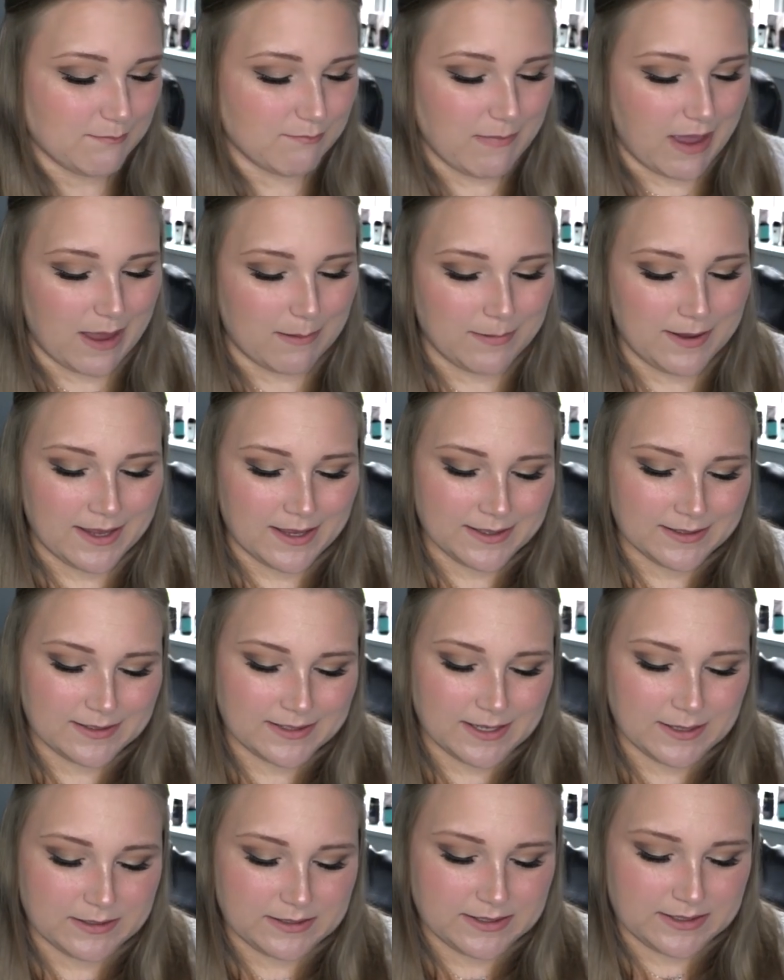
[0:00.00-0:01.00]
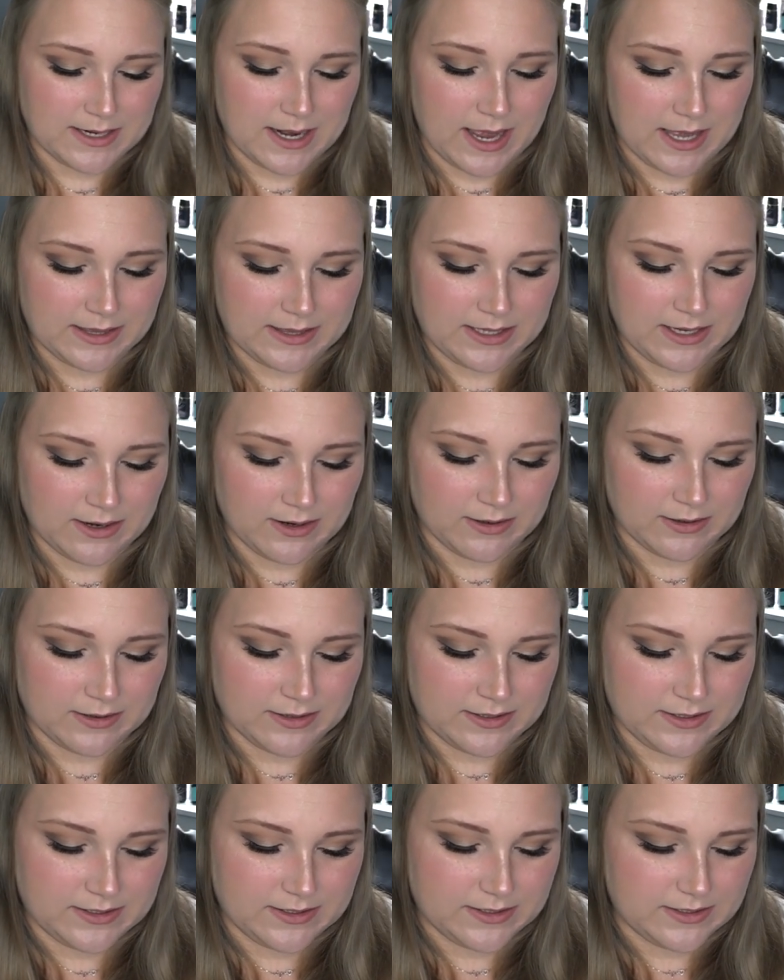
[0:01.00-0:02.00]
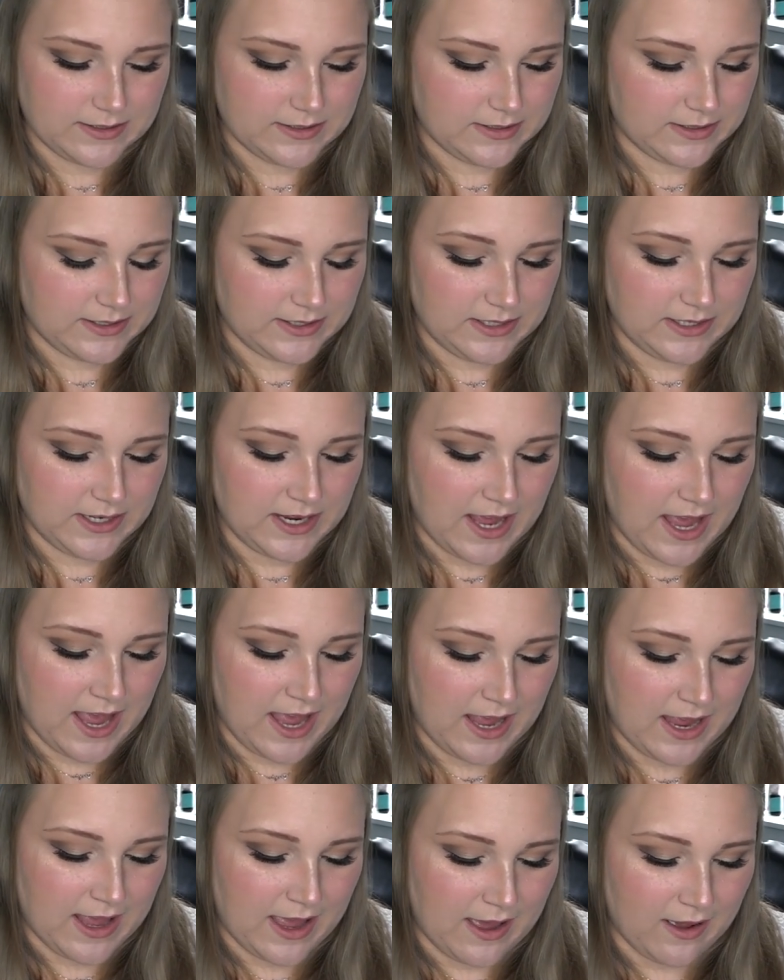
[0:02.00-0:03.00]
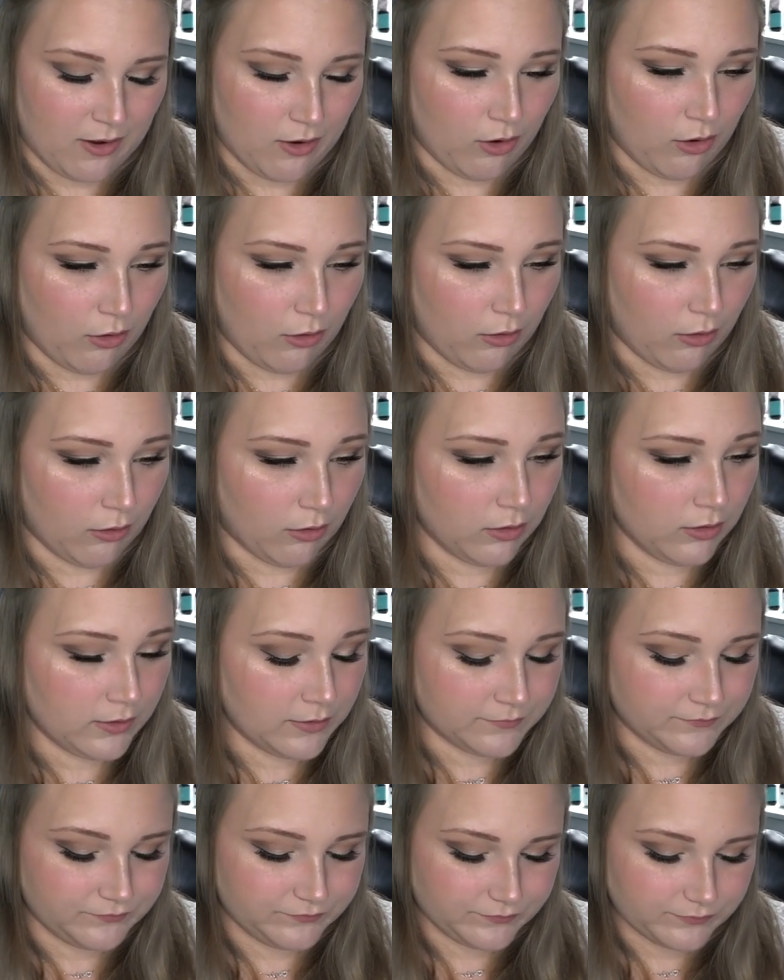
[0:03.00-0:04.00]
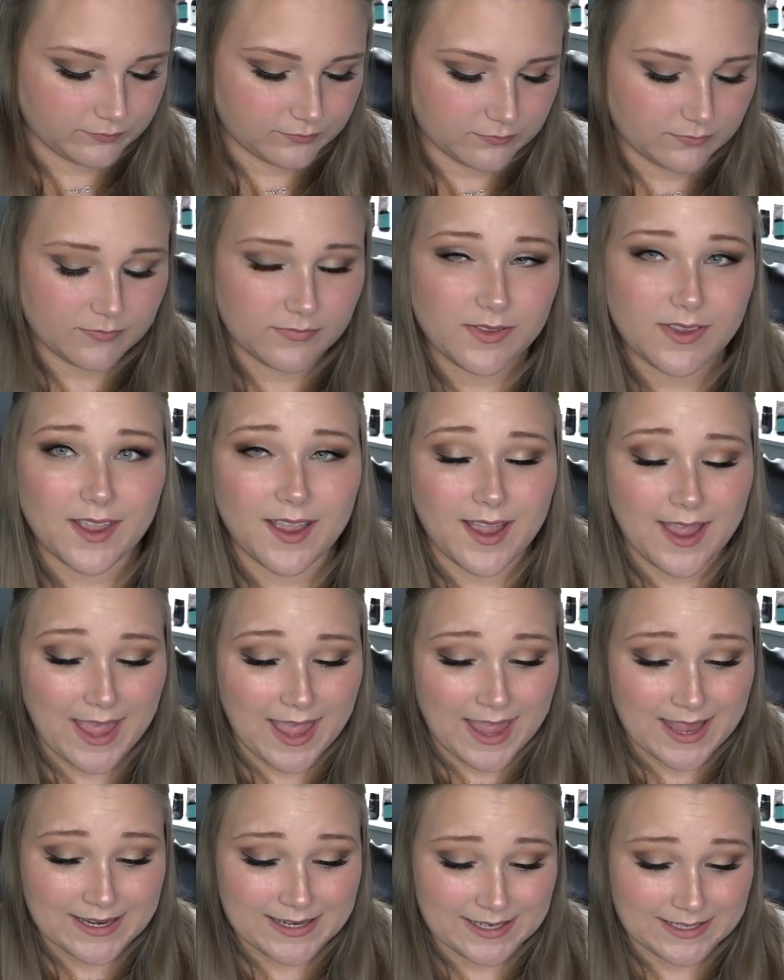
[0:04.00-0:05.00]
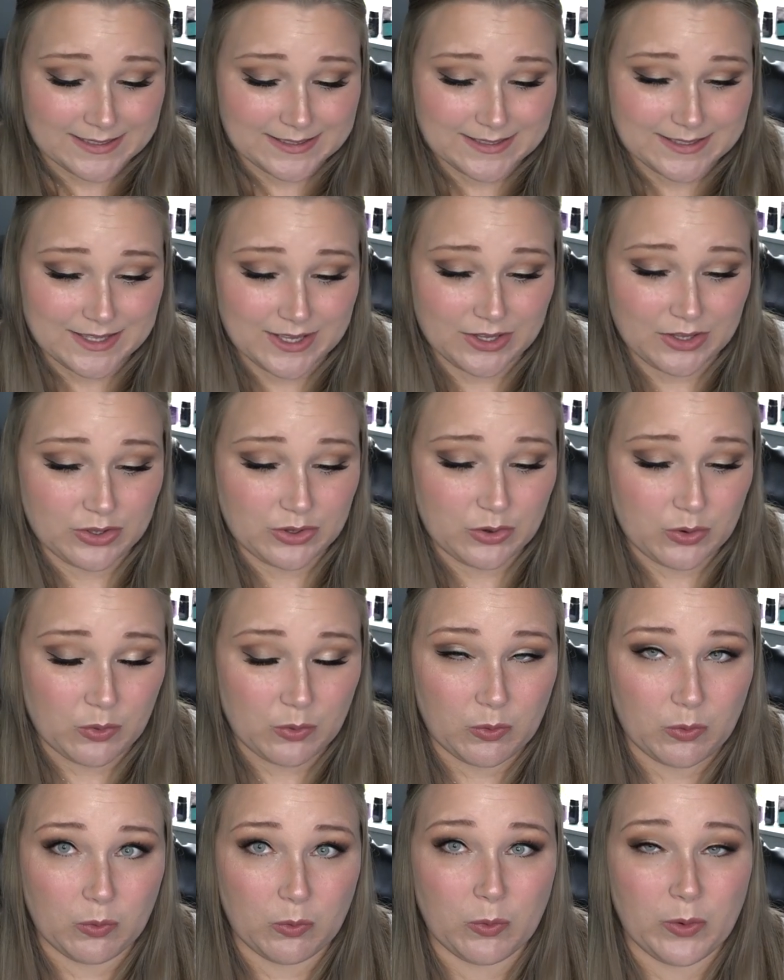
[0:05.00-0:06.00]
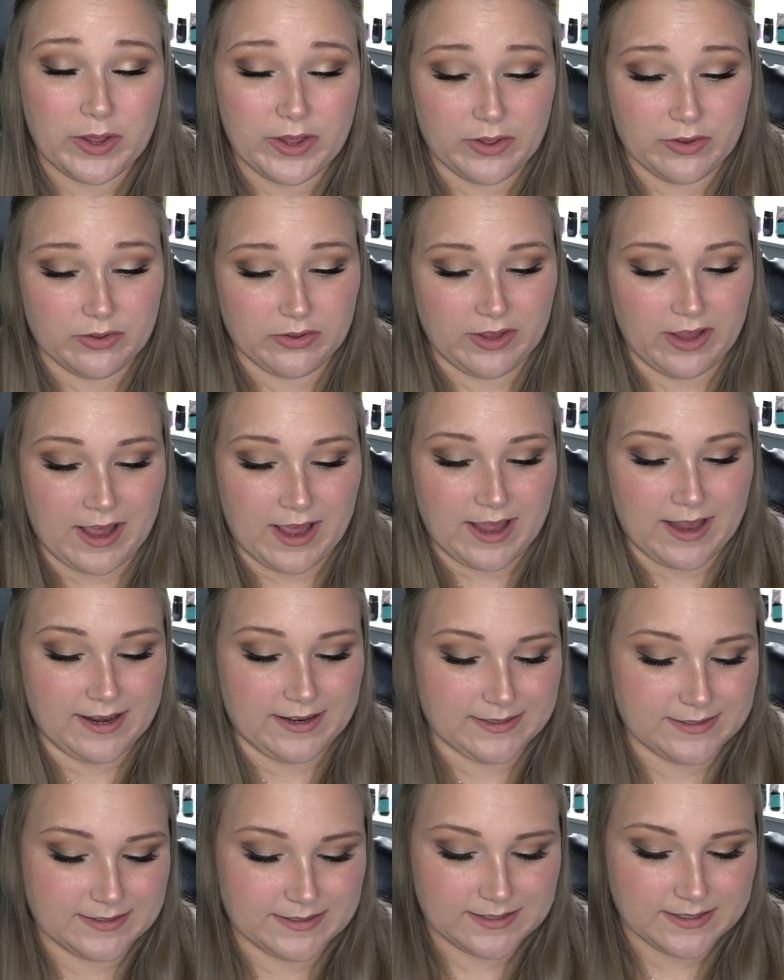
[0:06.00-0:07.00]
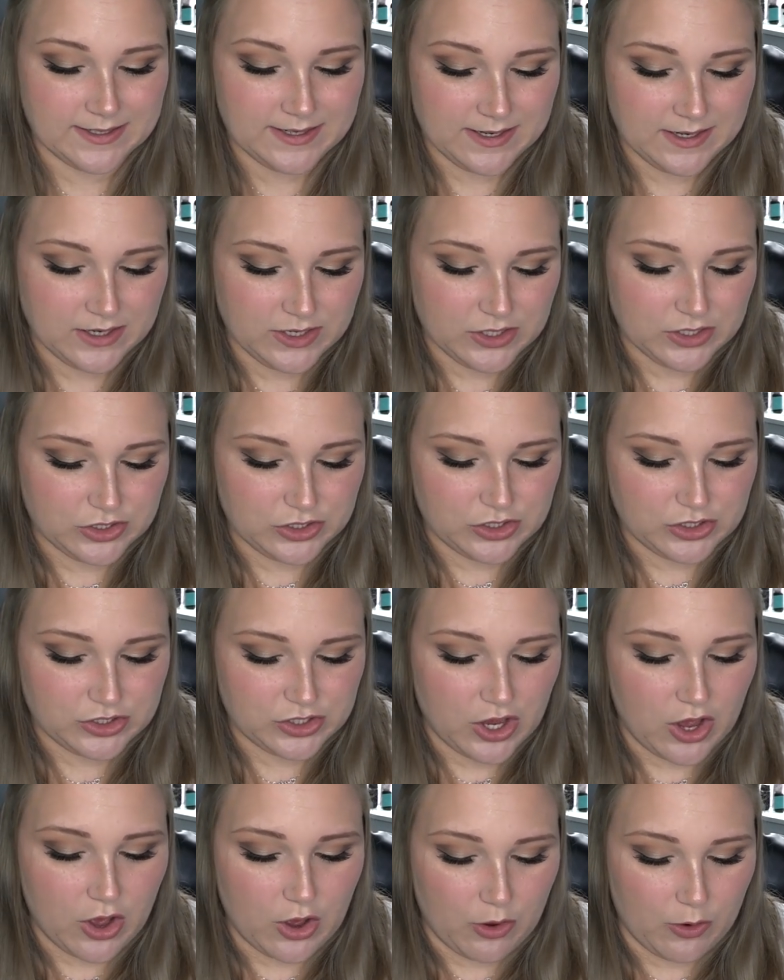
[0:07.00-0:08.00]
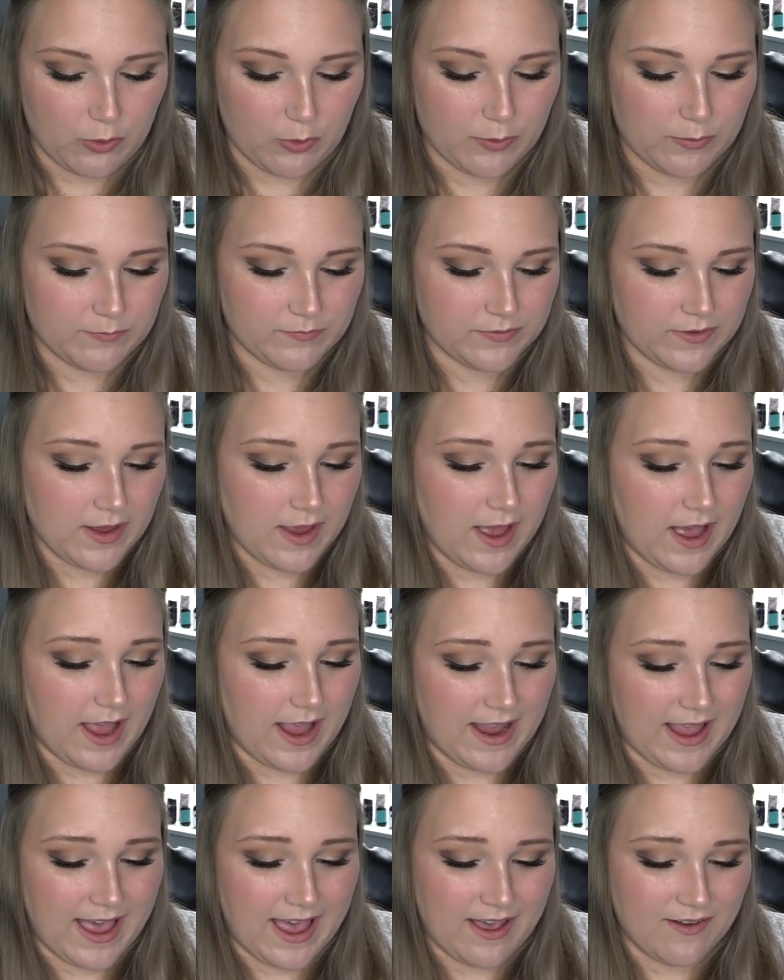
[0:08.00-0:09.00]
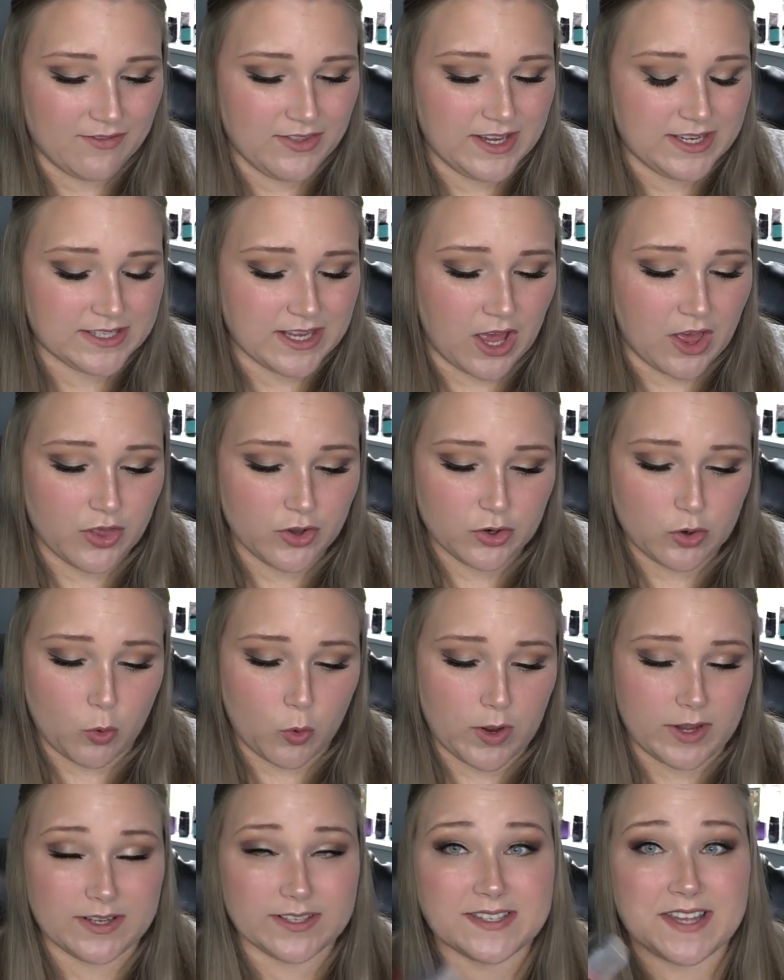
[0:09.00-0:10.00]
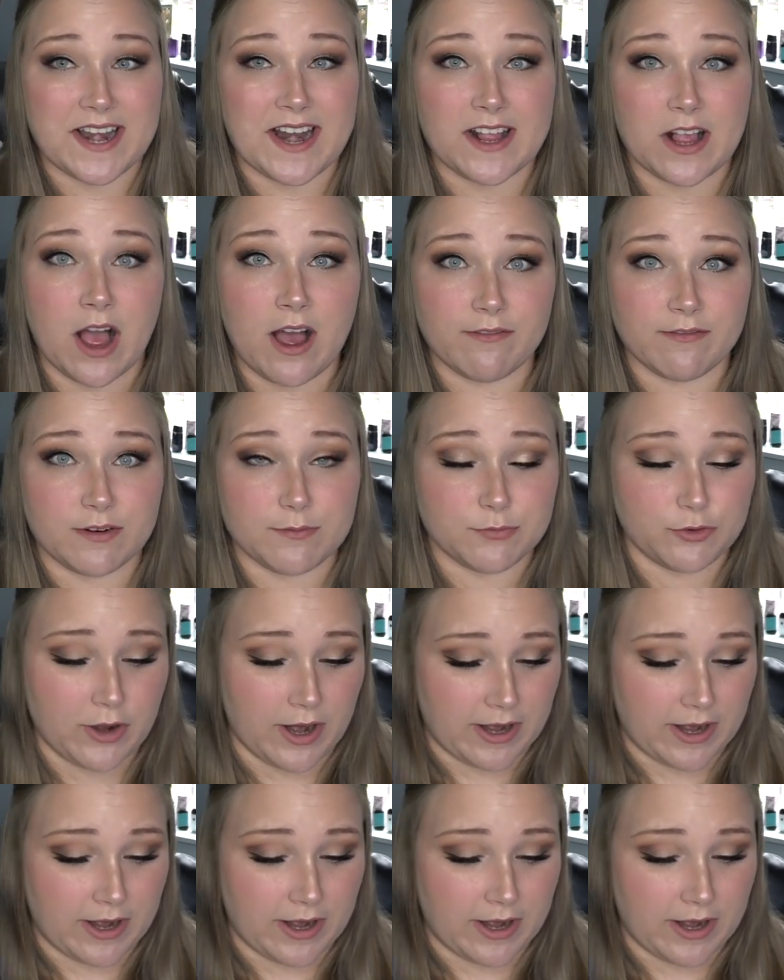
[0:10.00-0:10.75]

Maybe if it's not the RTA at all, and it's the coil, guys. So I have these other coils that I got from